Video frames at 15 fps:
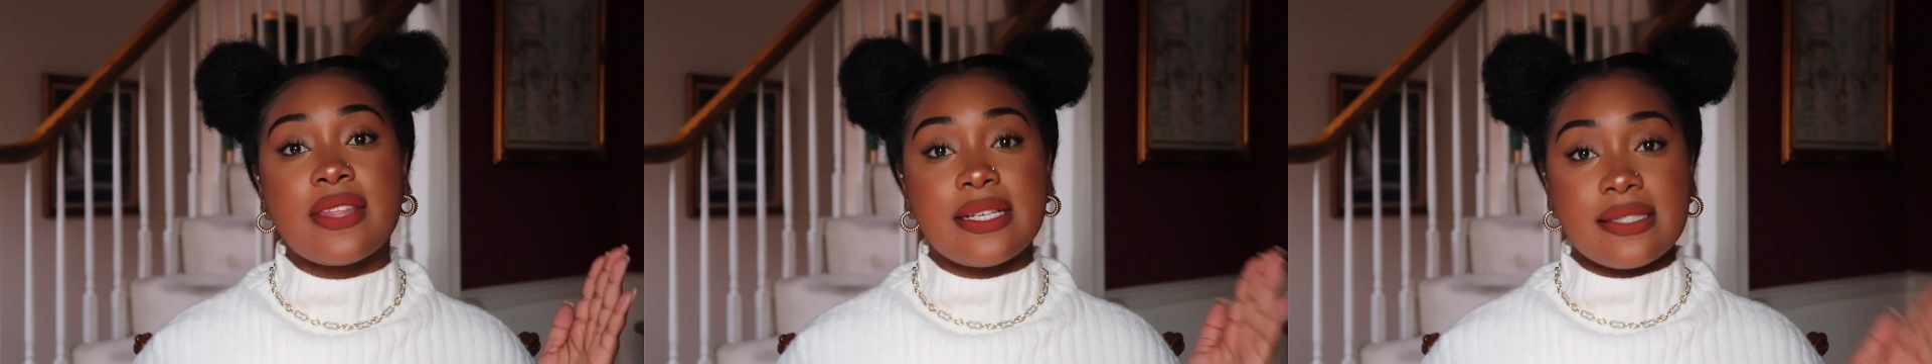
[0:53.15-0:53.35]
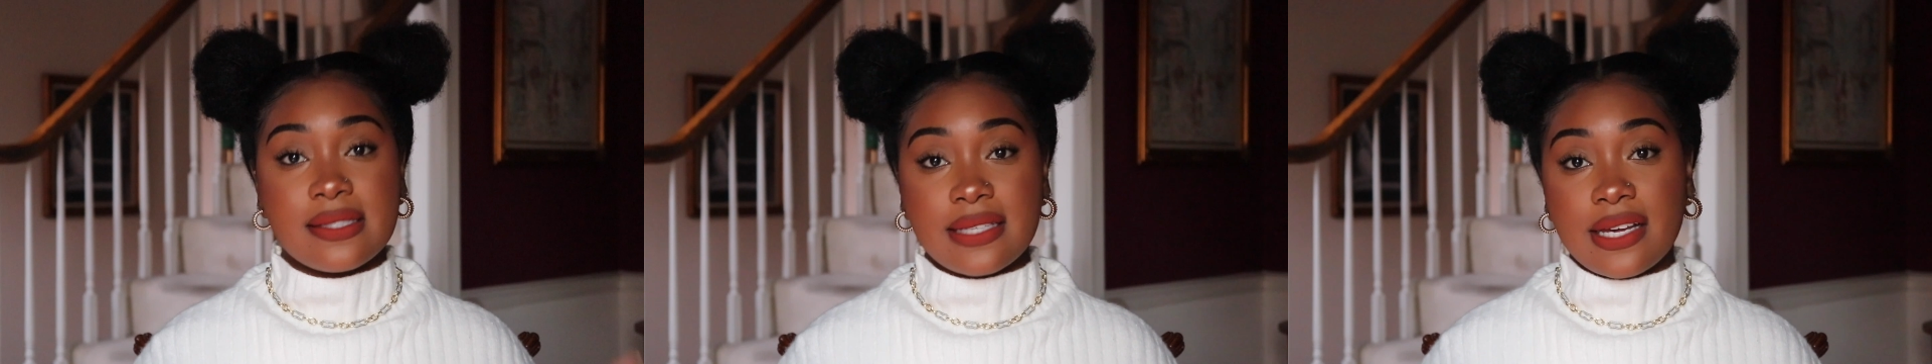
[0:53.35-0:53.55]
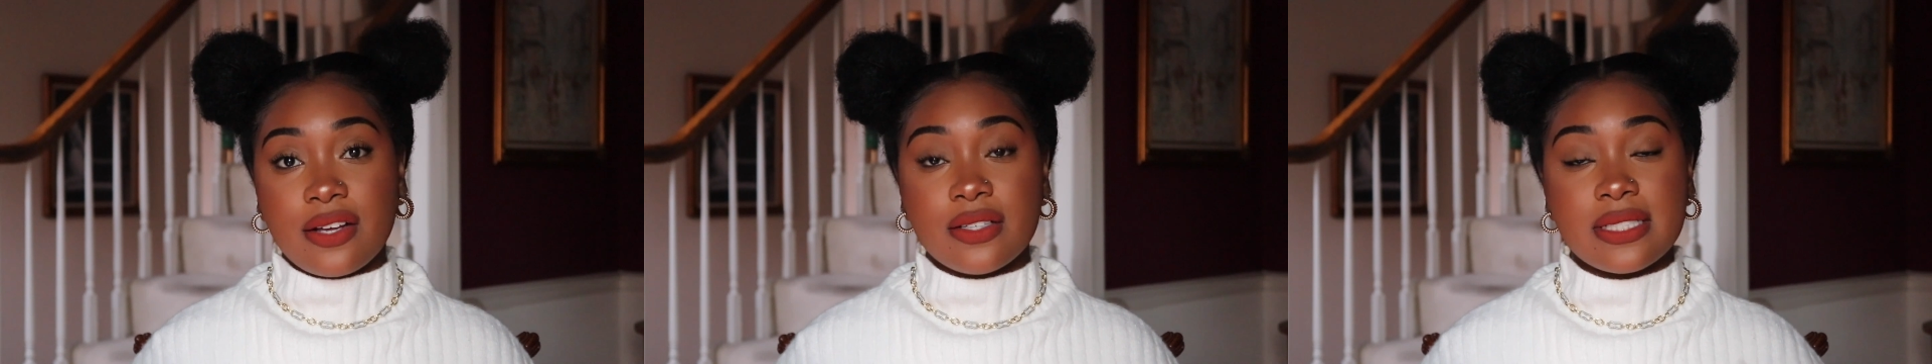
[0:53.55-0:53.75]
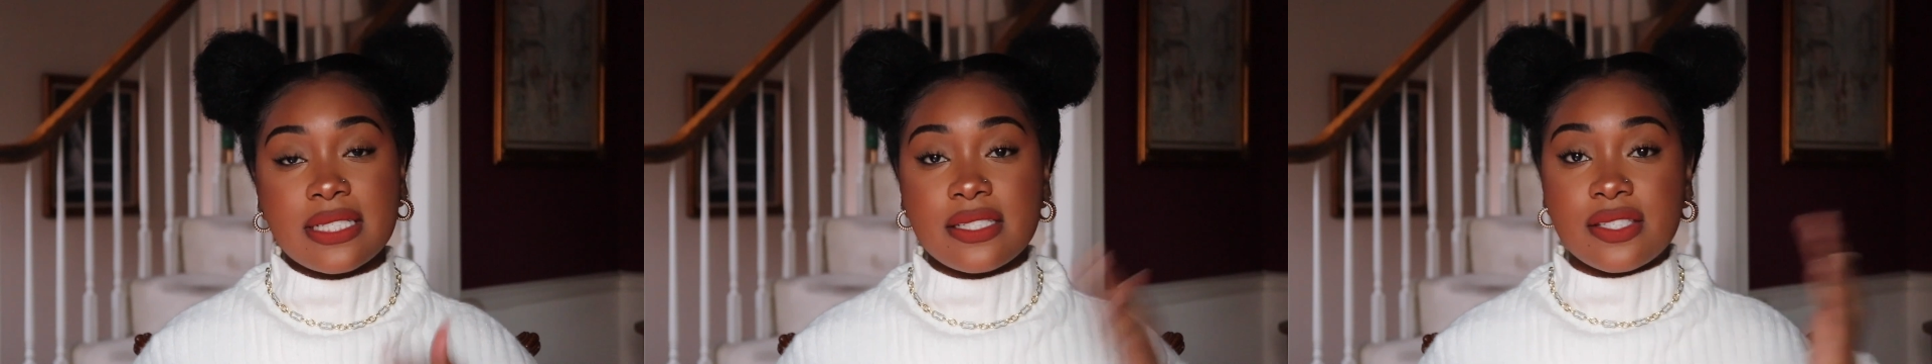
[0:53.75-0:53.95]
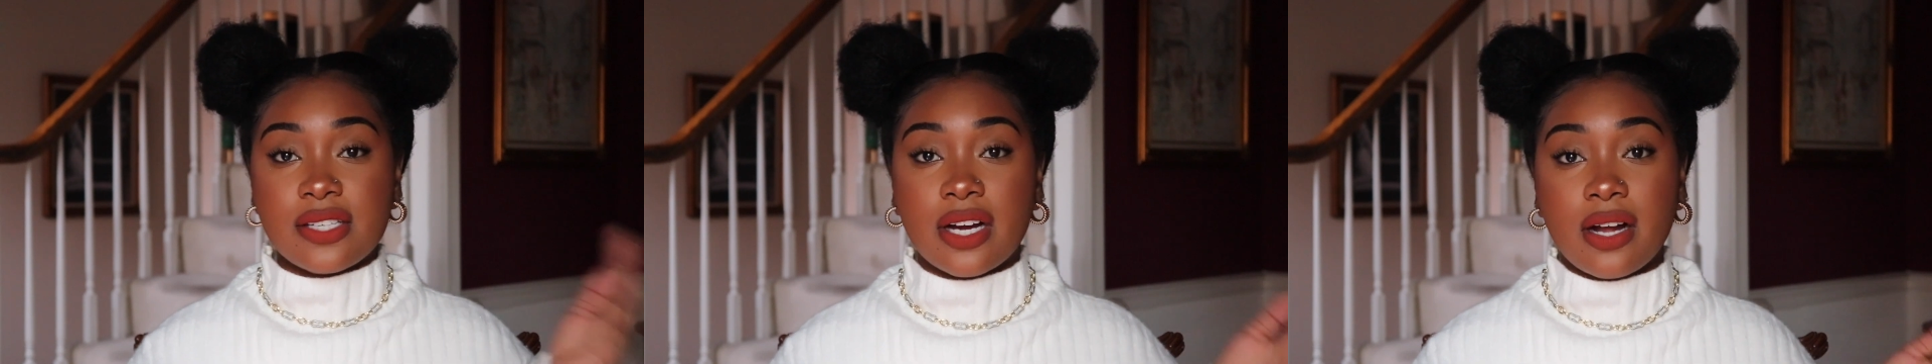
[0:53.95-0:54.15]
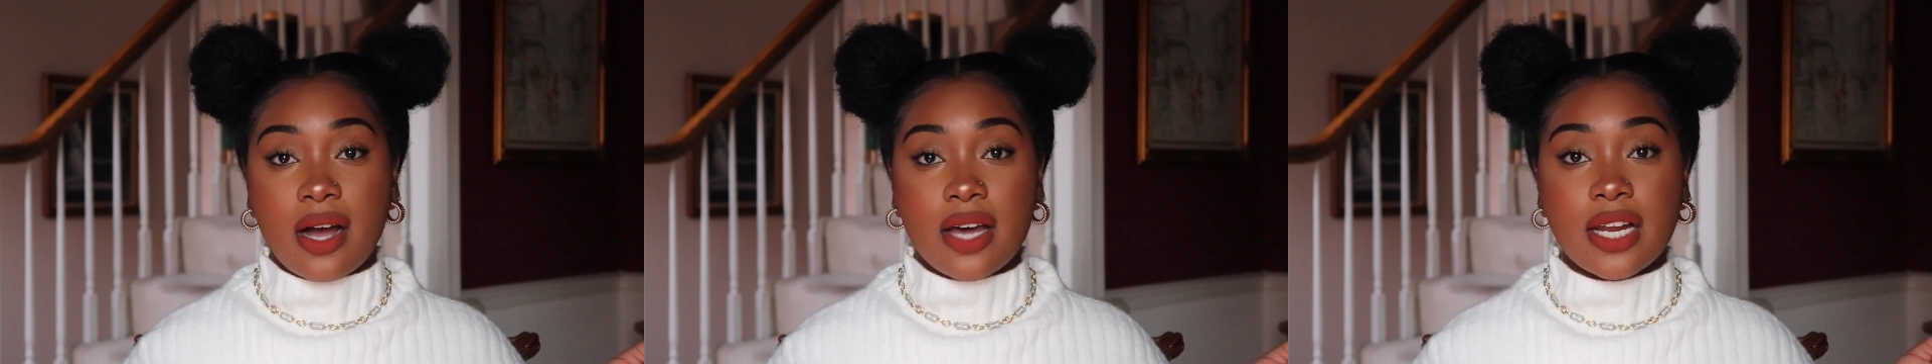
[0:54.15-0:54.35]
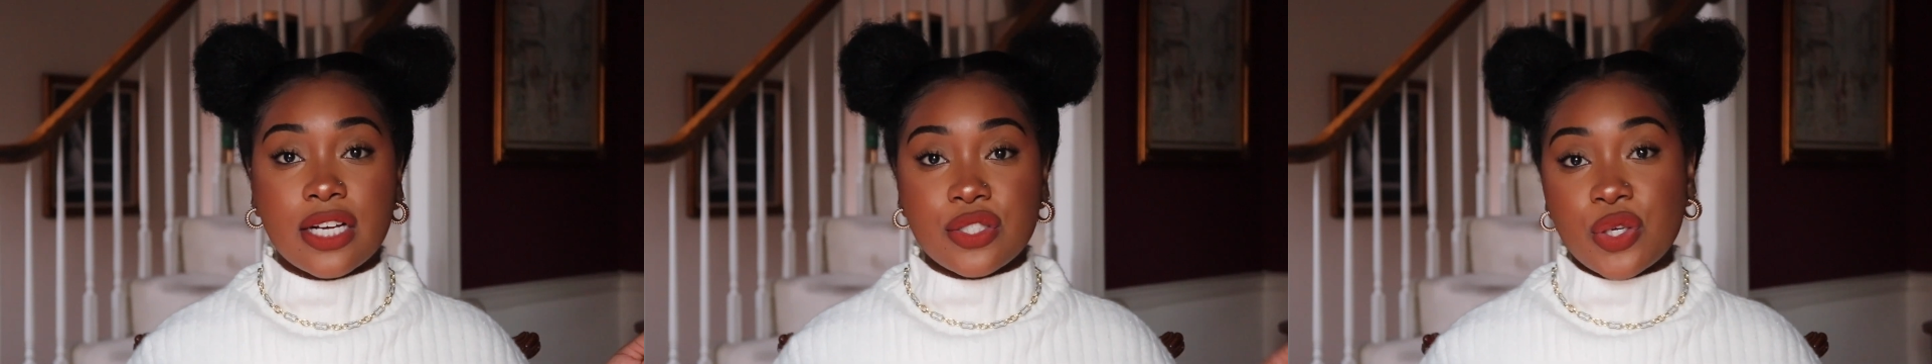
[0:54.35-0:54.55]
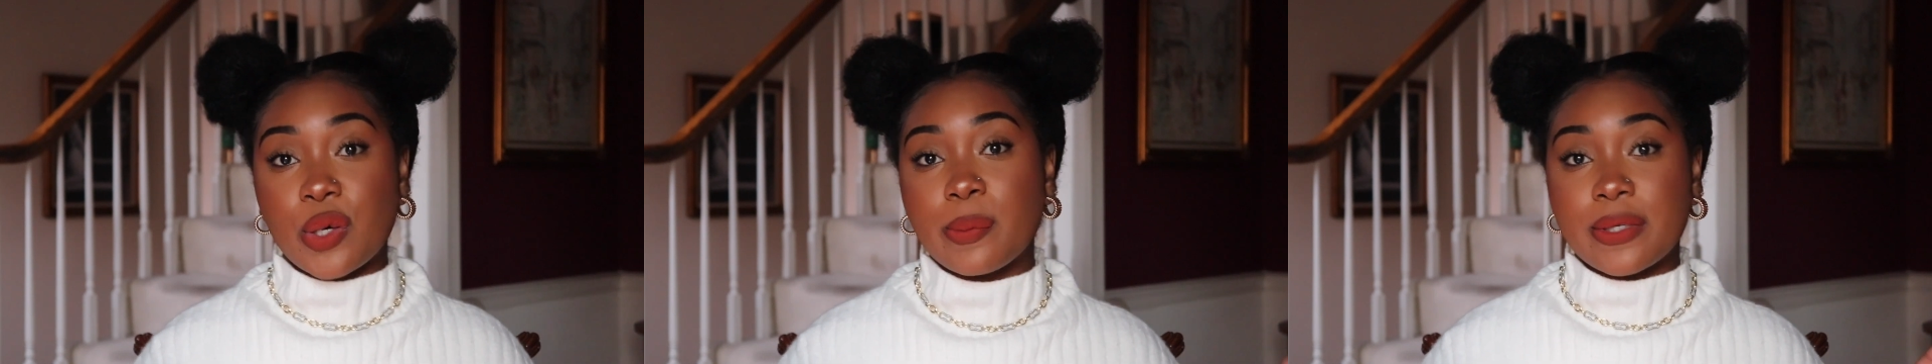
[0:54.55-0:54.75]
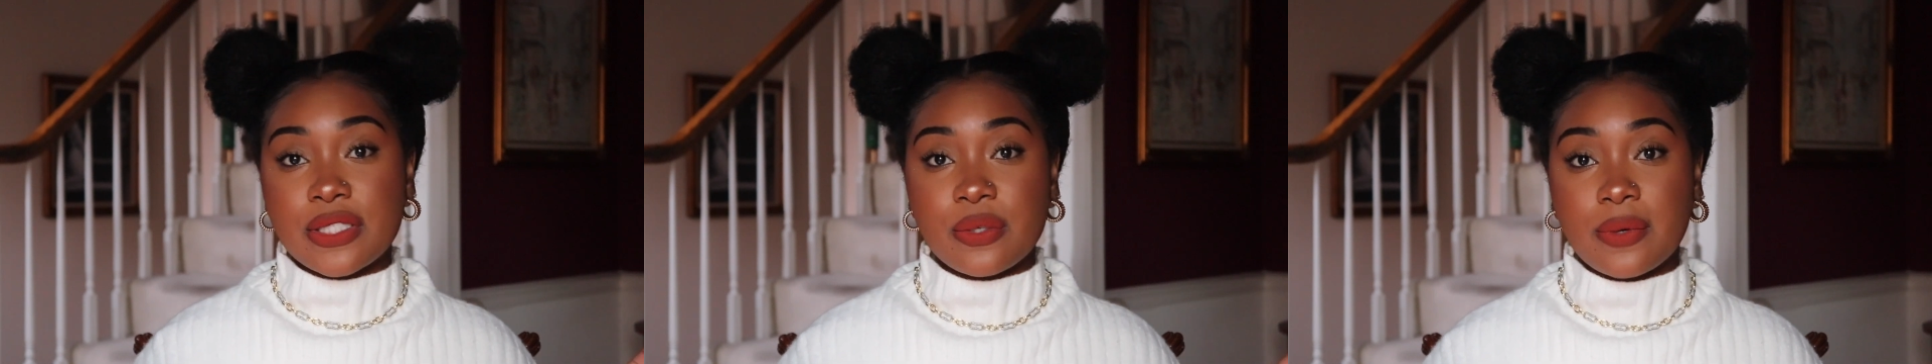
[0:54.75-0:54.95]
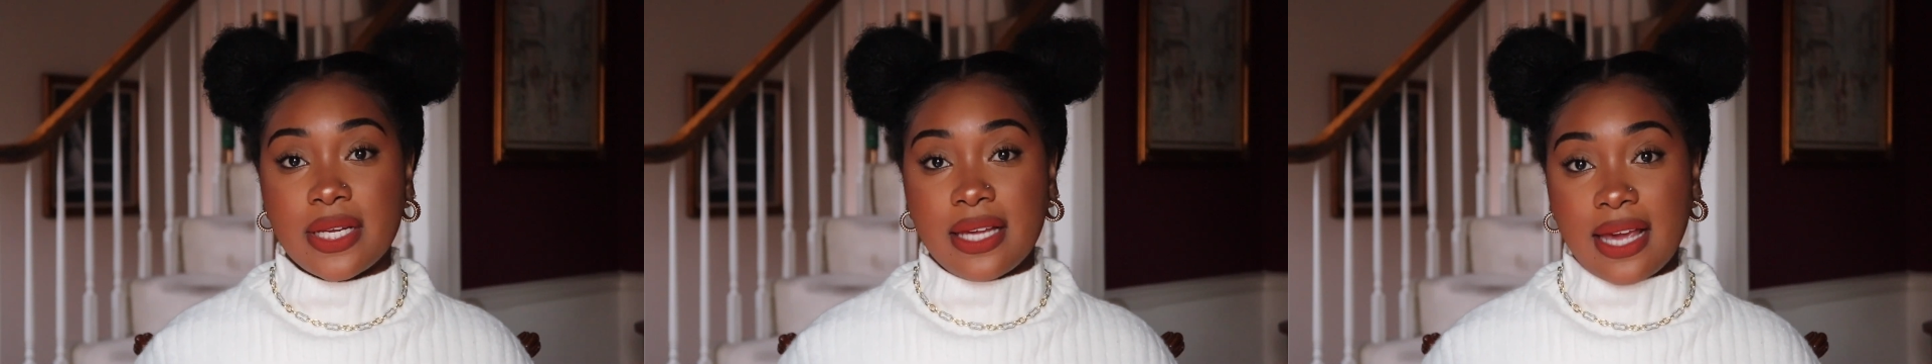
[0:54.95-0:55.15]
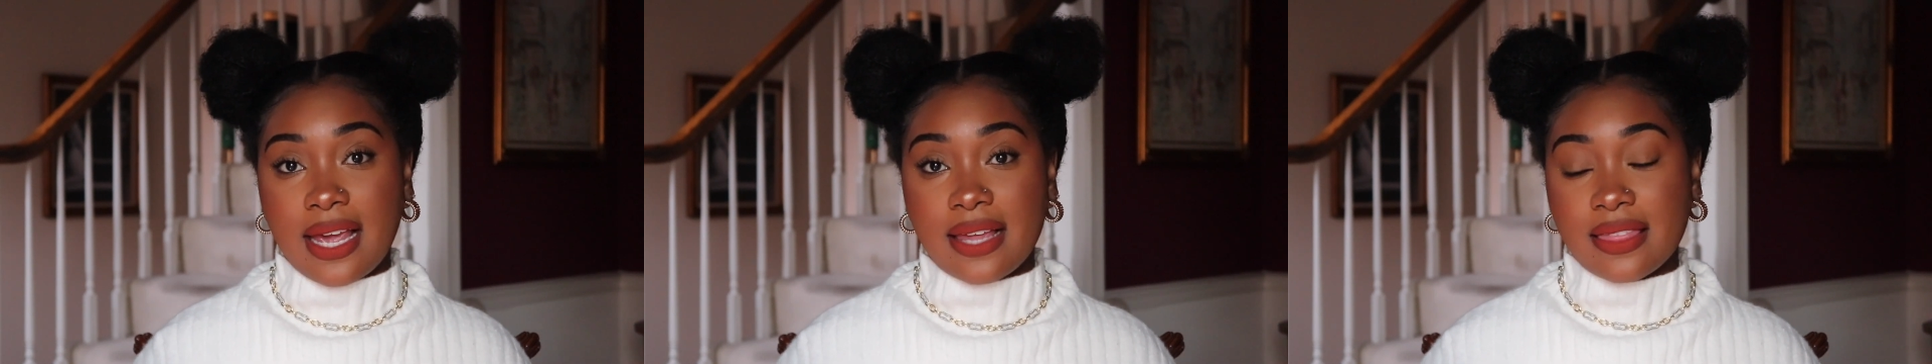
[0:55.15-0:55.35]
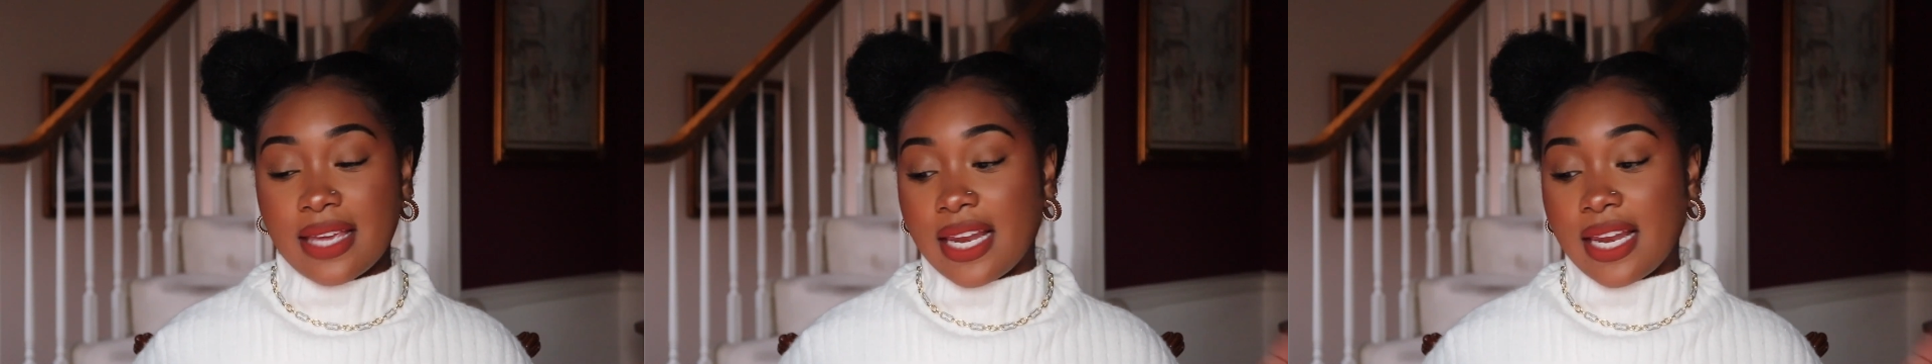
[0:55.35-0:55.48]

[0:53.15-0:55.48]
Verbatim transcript: the sale did start on October 28th